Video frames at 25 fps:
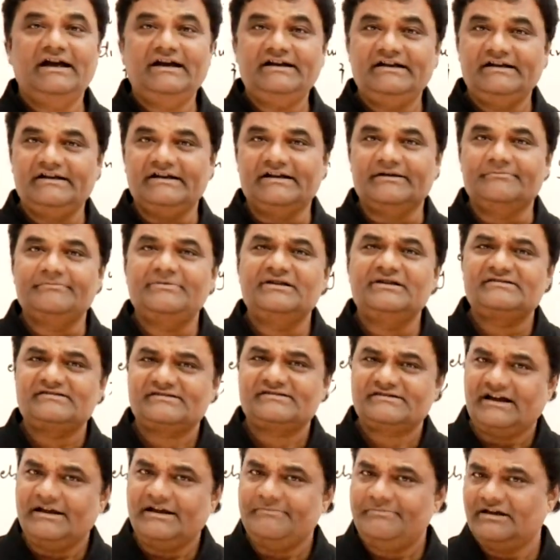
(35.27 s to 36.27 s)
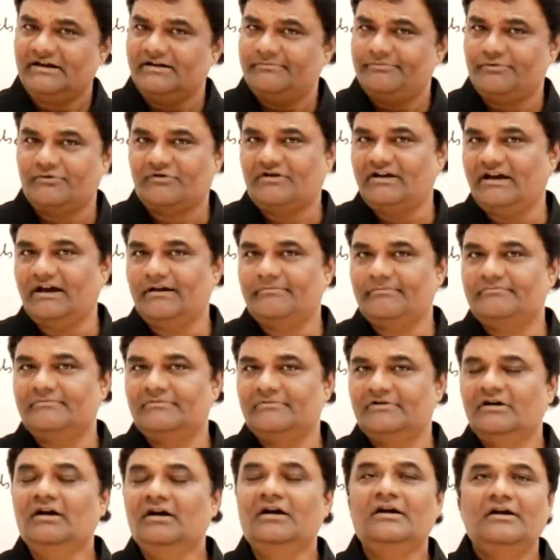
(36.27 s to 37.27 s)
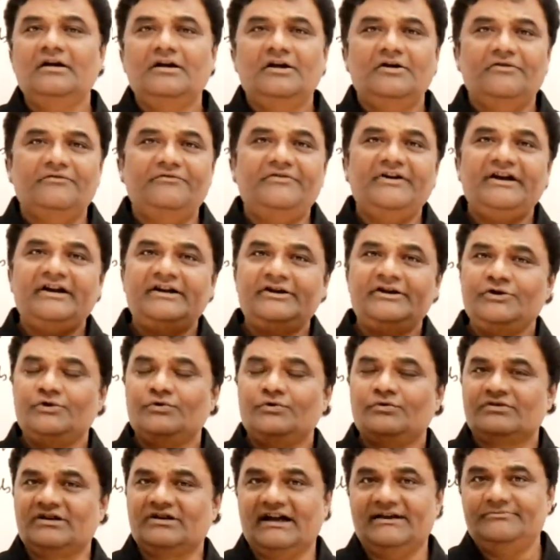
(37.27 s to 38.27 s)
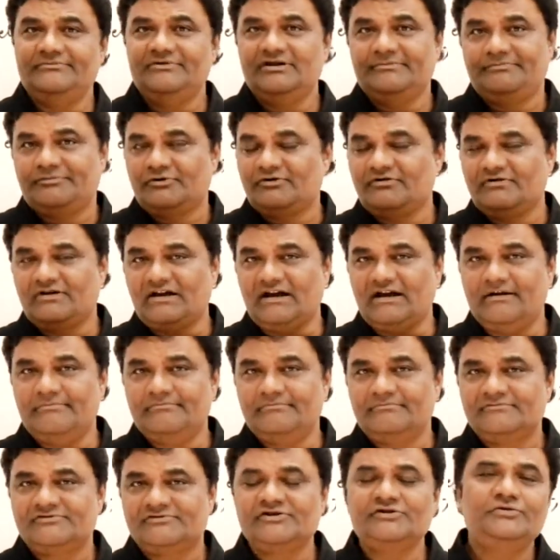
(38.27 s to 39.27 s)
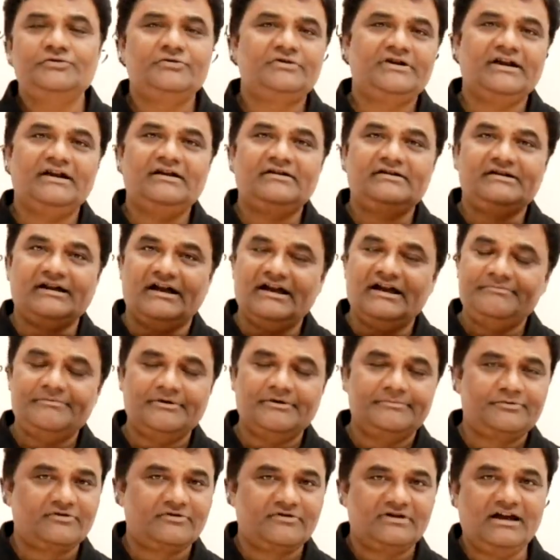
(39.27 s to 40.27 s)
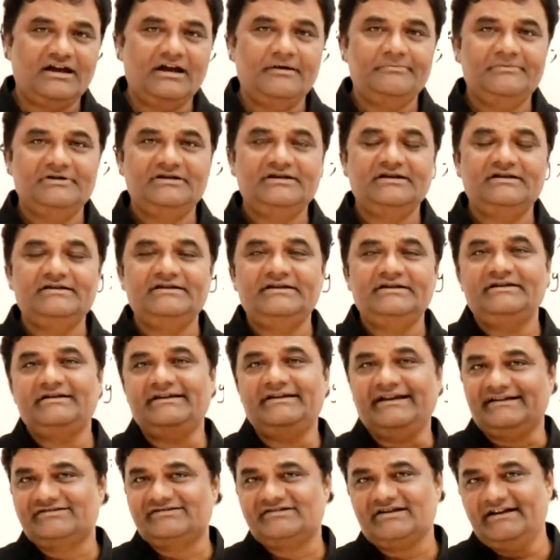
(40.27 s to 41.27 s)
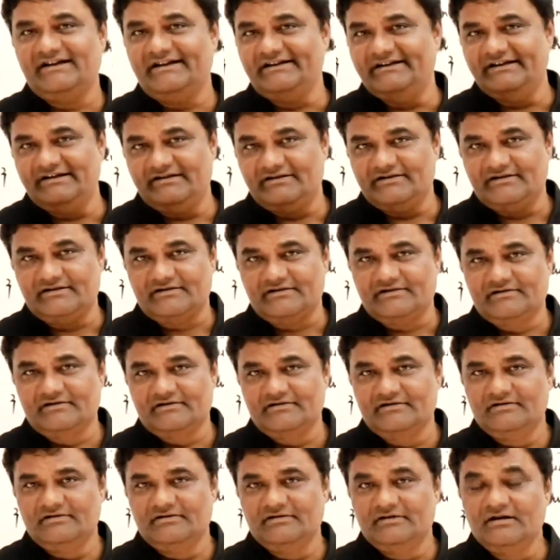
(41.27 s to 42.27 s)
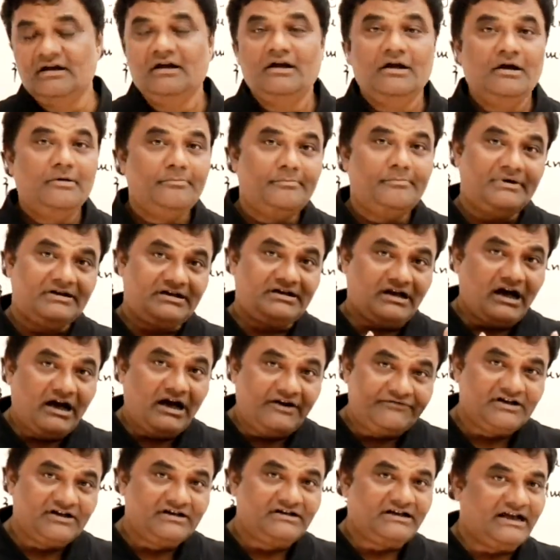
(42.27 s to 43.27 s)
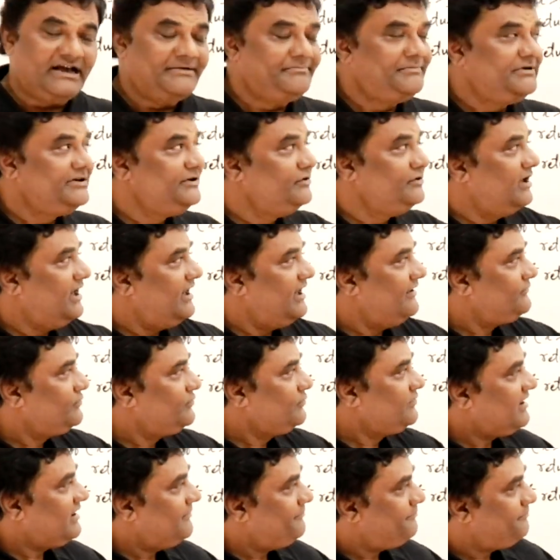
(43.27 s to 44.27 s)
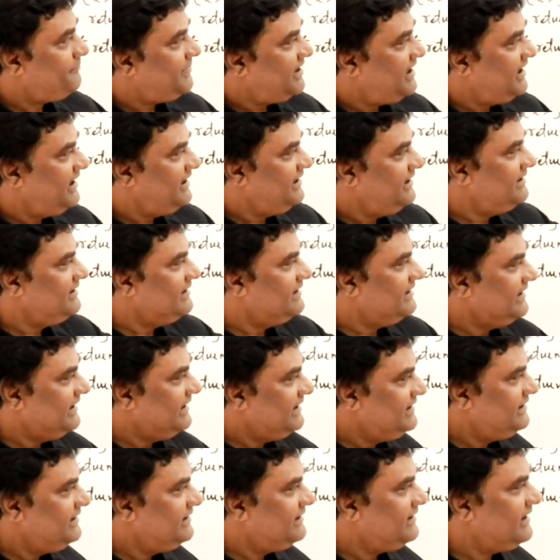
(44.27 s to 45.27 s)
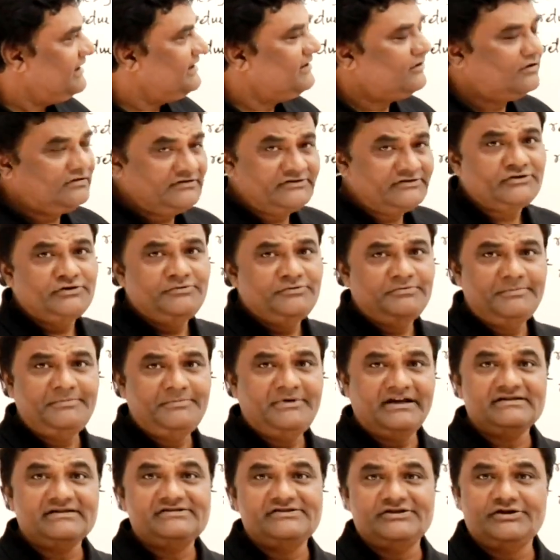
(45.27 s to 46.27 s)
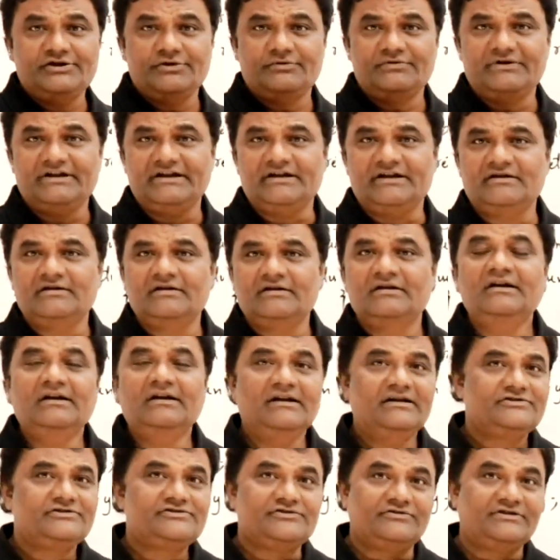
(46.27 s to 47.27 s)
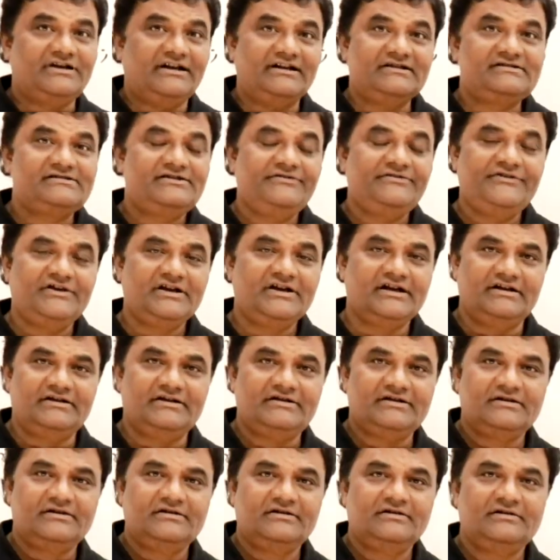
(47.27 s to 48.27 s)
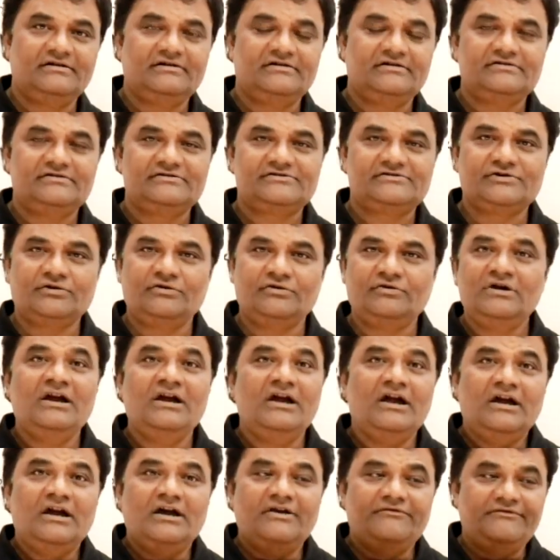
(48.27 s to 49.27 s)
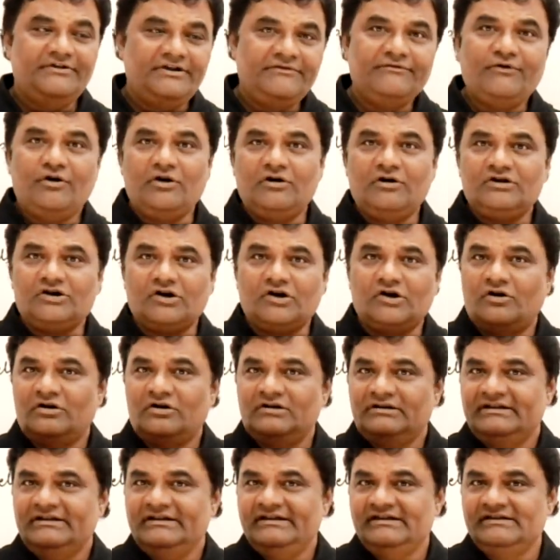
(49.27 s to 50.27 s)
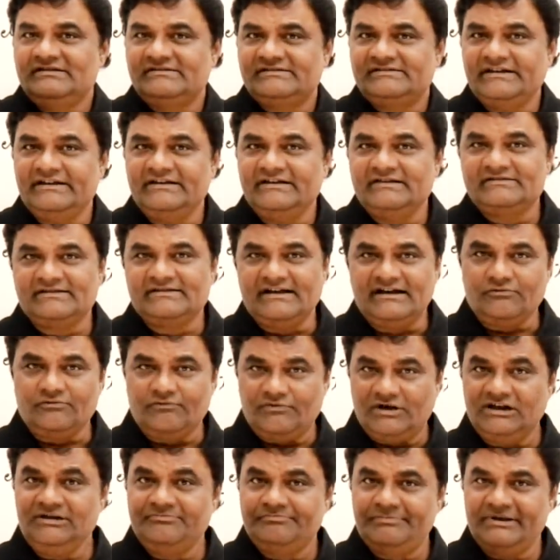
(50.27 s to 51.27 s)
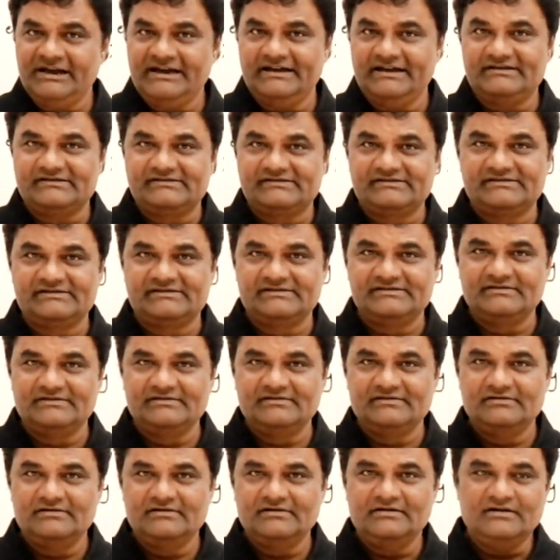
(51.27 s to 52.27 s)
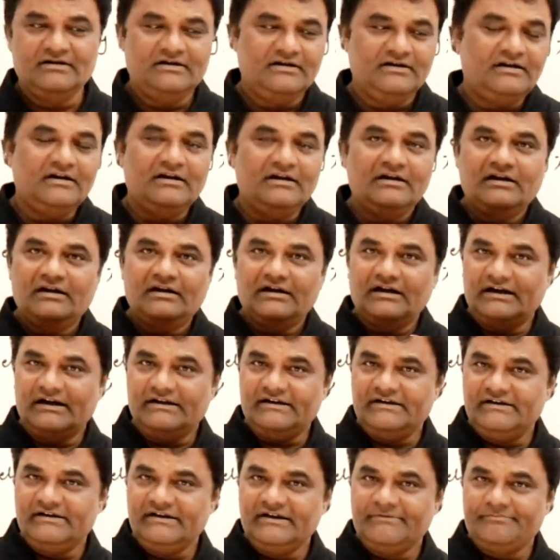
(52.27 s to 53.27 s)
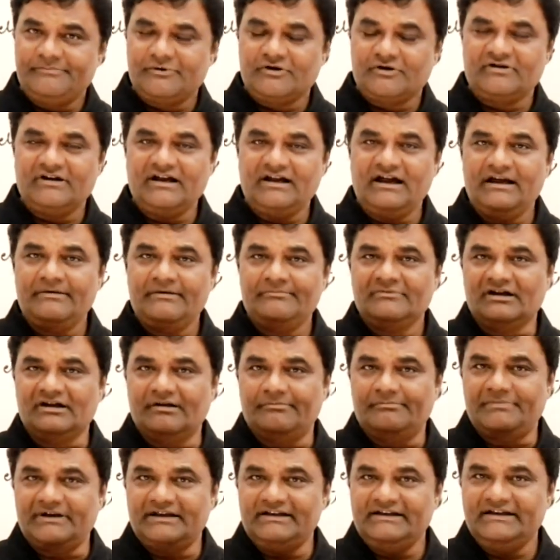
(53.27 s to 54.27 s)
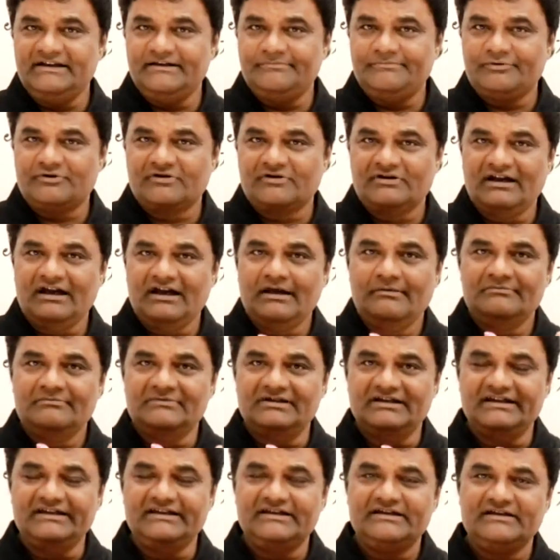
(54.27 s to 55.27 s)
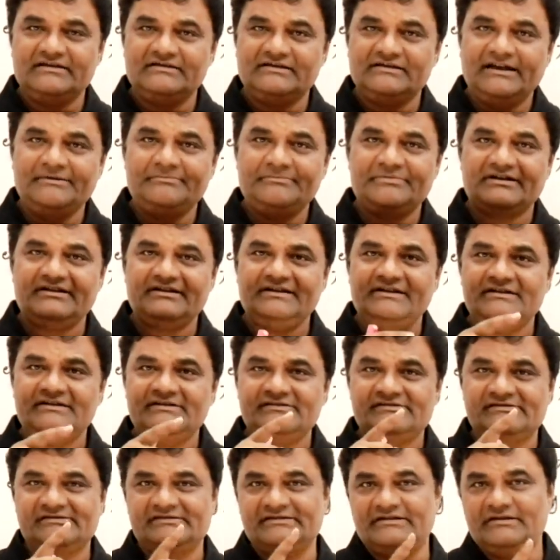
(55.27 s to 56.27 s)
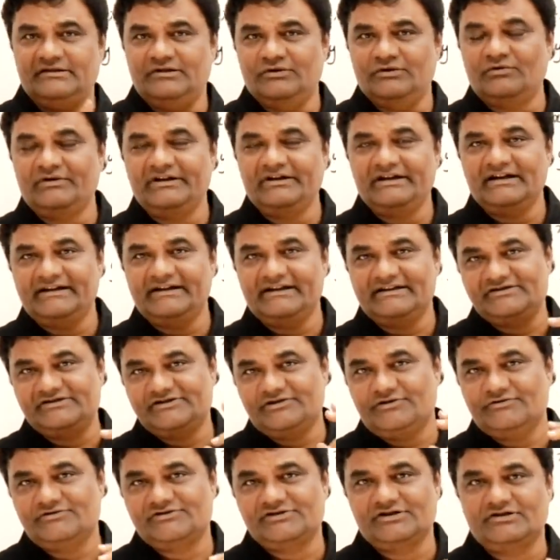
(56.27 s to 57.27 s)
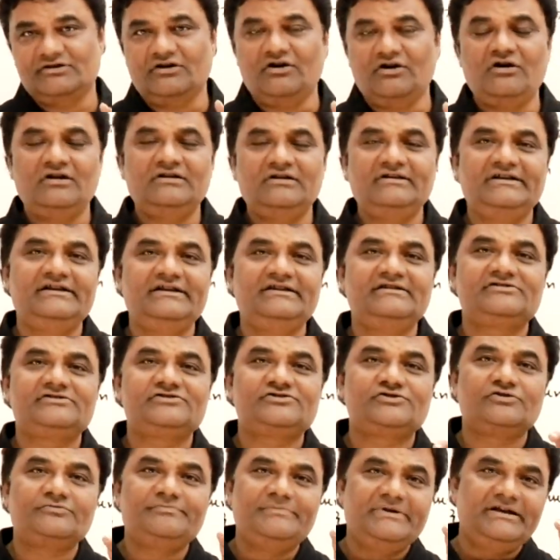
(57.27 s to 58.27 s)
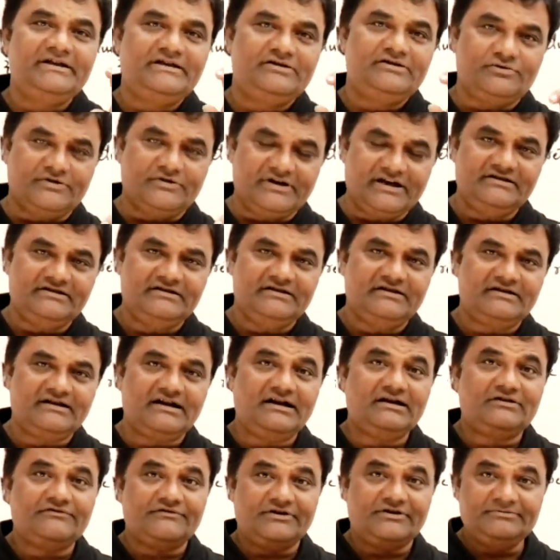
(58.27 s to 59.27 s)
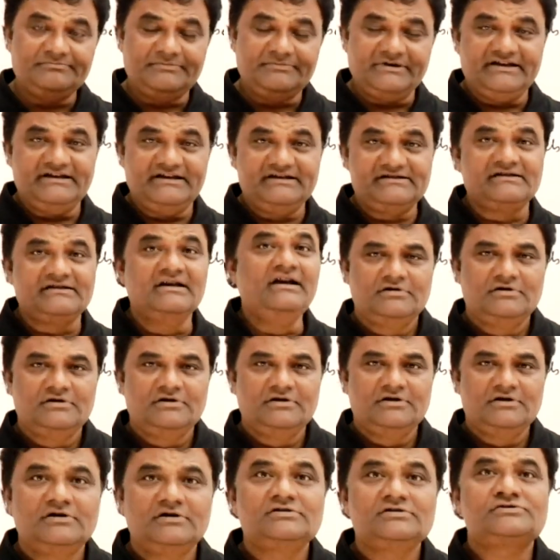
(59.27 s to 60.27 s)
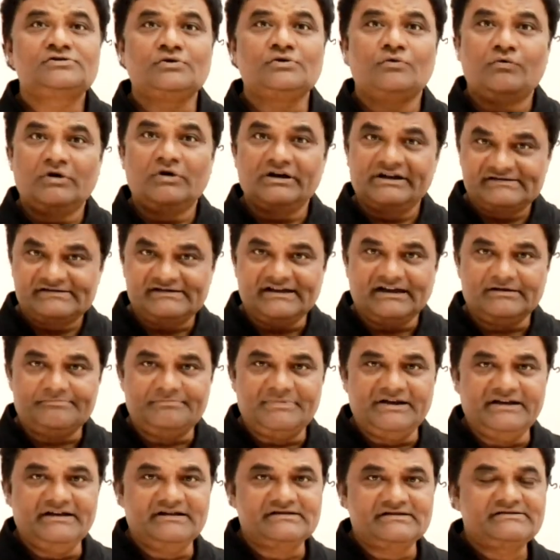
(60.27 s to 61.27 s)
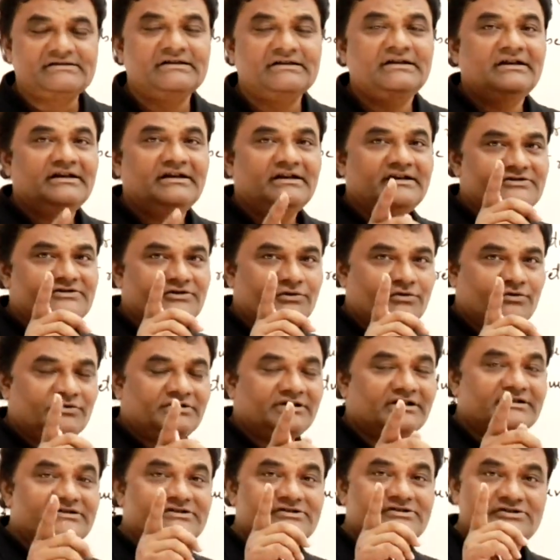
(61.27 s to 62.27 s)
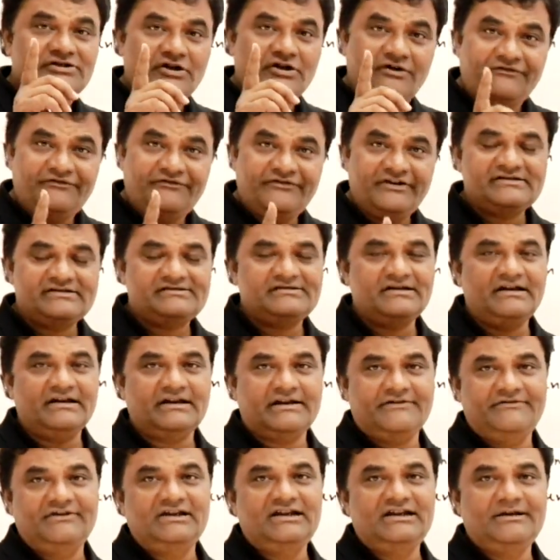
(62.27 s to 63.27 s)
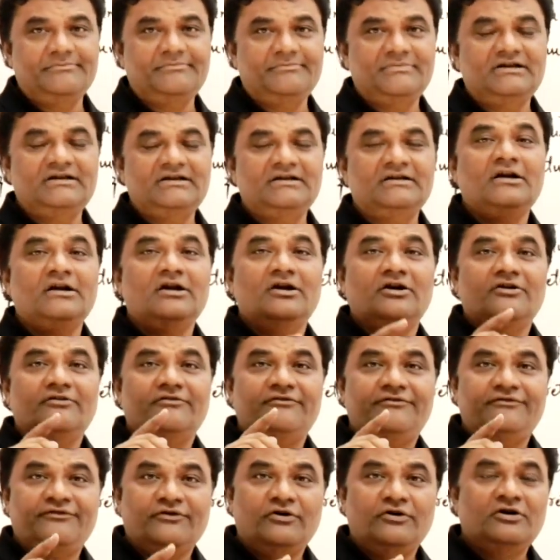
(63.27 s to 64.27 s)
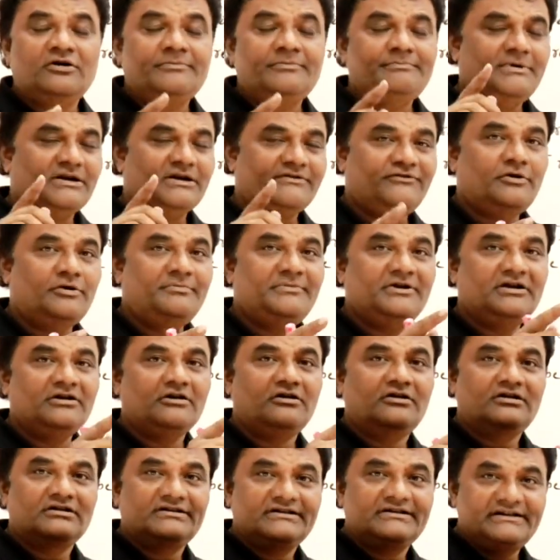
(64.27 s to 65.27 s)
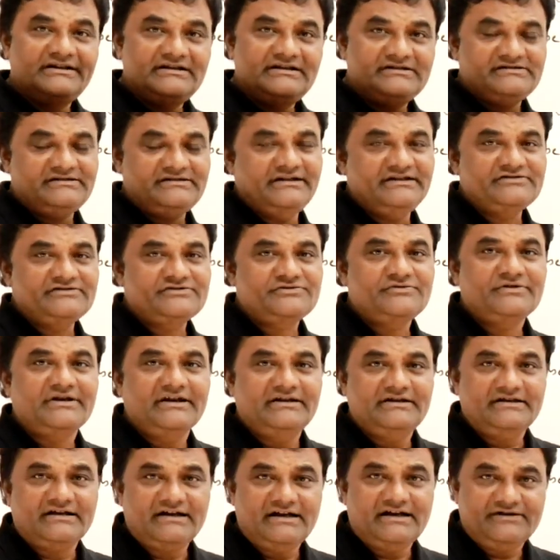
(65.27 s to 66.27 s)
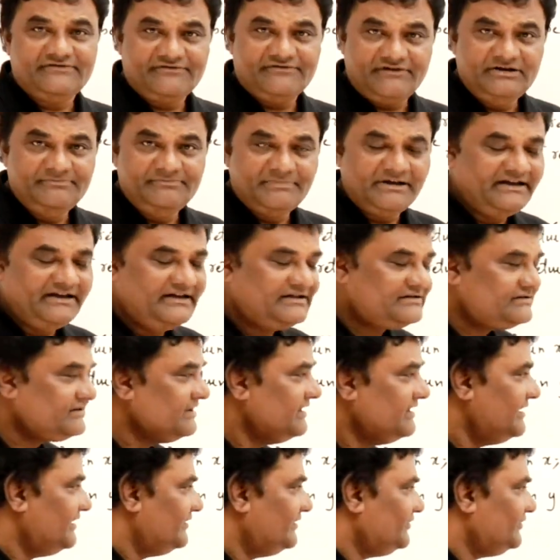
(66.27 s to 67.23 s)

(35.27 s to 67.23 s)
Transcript: Editing means typing a program. Where do you type the program? So you can type a program in any text editor. But after typing, you have to compile, link, and also you may be executing. So that is difficult. So we want all these things at one place. Editing a program, compiling a program, linking libraries, loading and execution. All these should be together at one place. So what is that place? So the softwares are available for performing all these things together at one place.